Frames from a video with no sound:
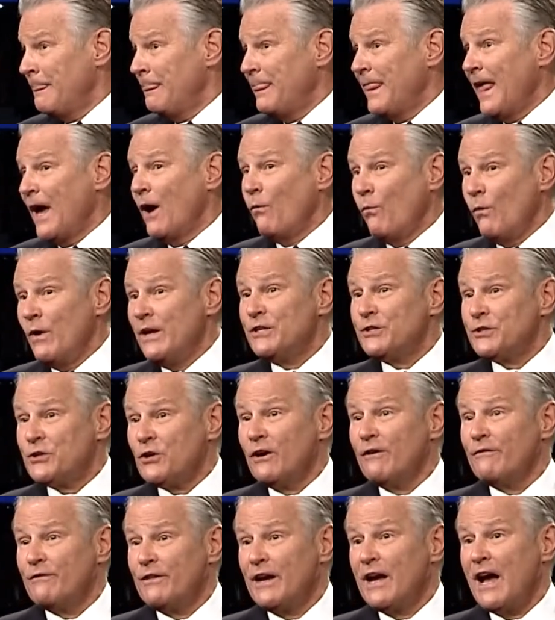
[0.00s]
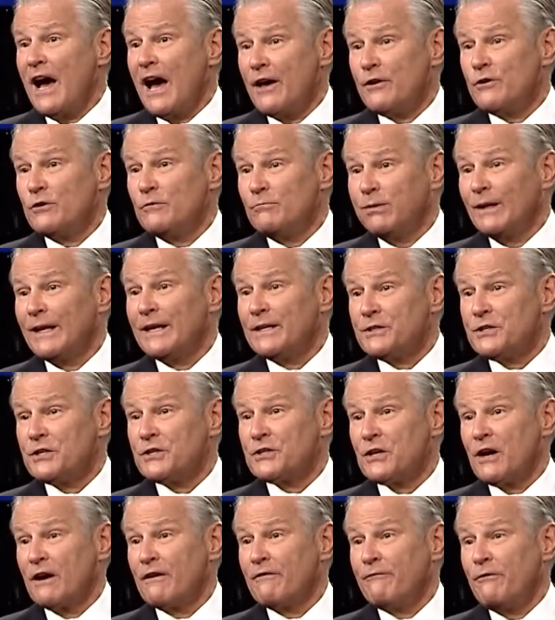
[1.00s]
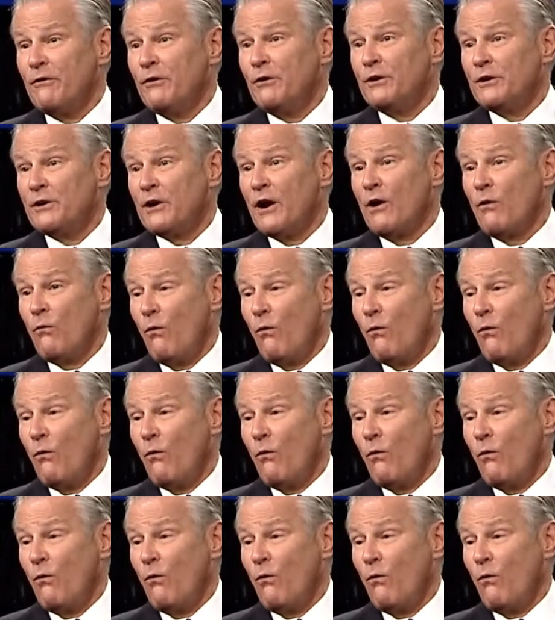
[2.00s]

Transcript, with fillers: that we serve the God who blesses our food and our